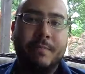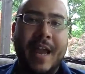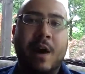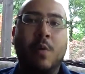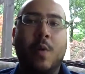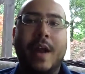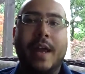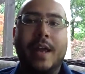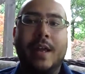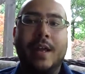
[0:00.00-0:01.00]

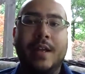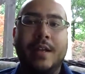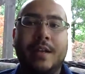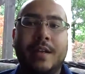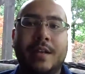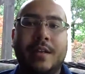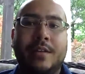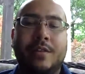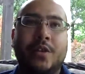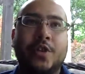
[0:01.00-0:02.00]
outweigh
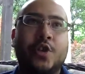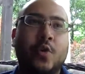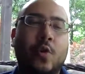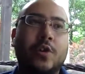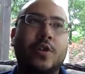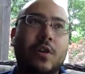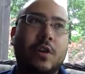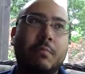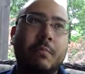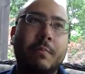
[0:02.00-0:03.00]
the
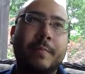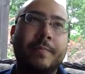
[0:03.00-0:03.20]
short-term